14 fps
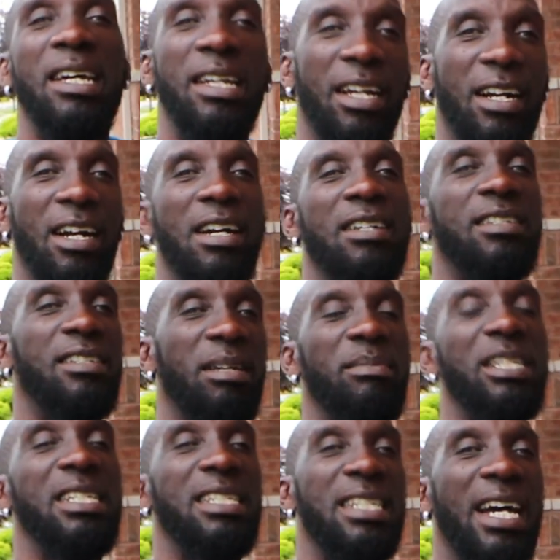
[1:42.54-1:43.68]
The car is going to
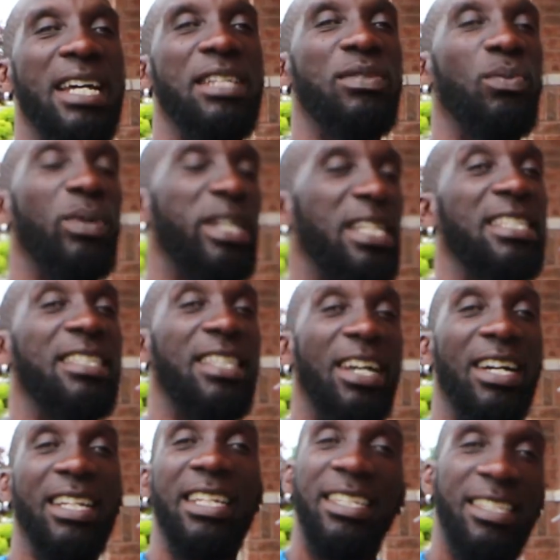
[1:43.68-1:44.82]
be nice when it's
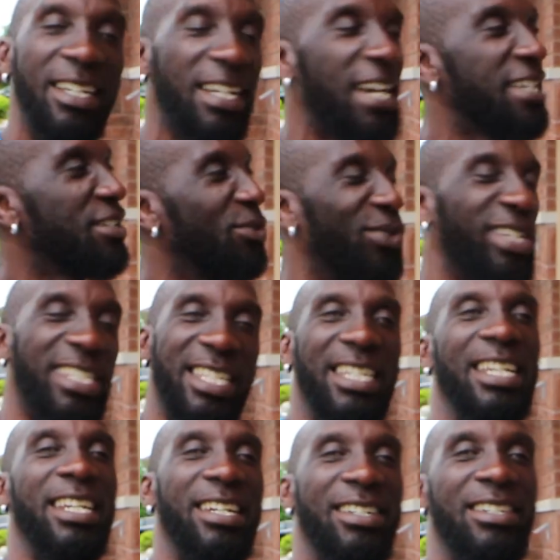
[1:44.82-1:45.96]
done. And you guys going to want to see
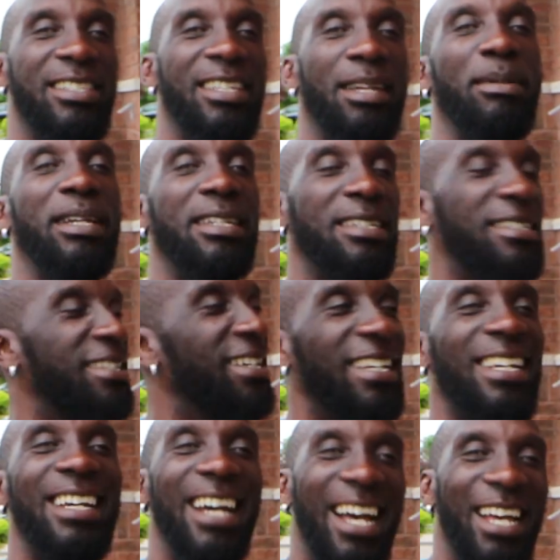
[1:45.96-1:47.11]
and hear this thing, because
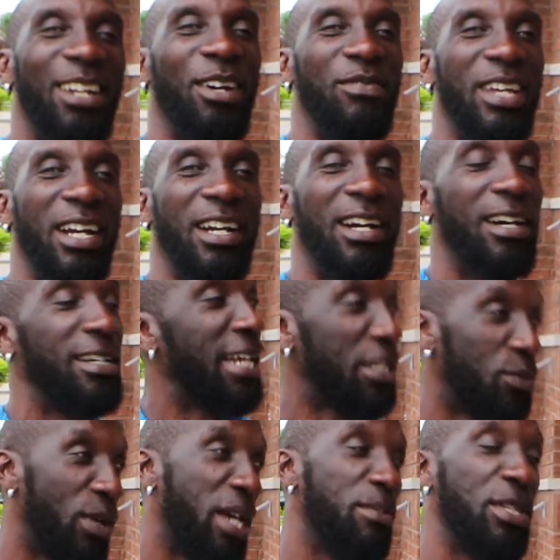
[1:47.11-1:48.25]
I love that car. That's
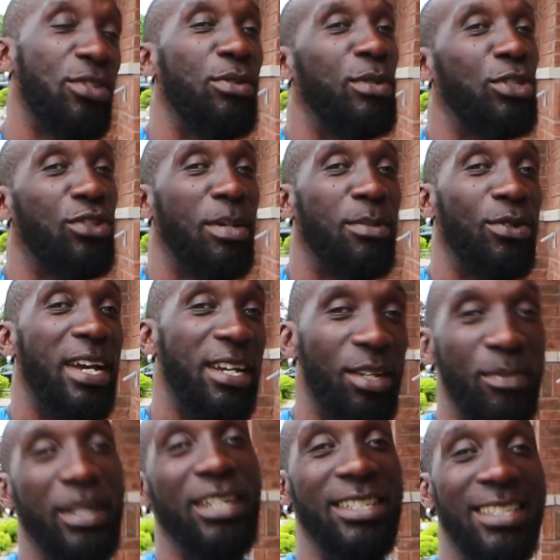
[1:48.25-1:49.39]
why I'm in so much trouble right now,
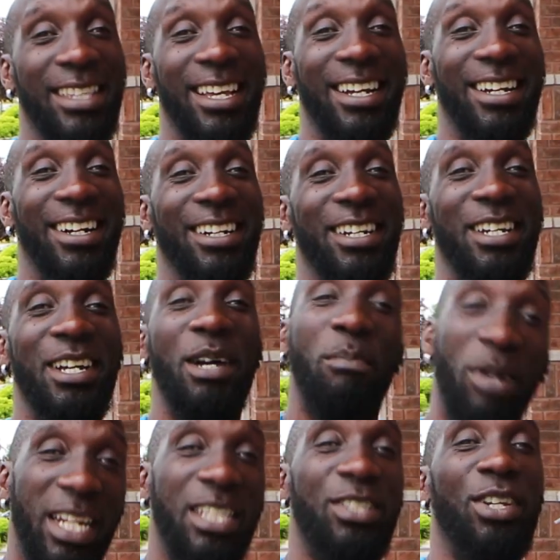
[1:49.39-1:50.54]
because of that car.
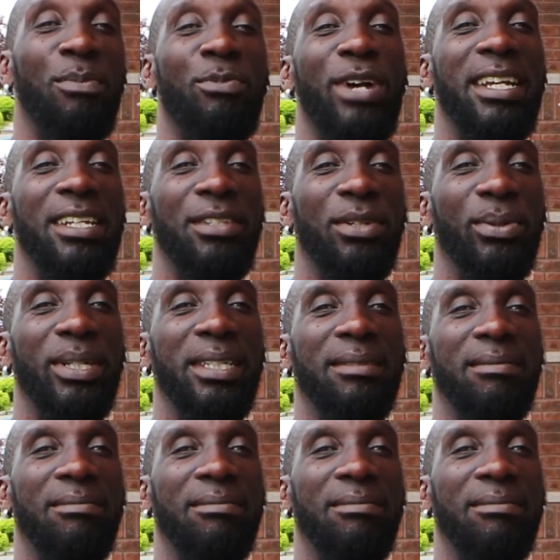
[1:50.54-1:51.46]
But let's jump right into it.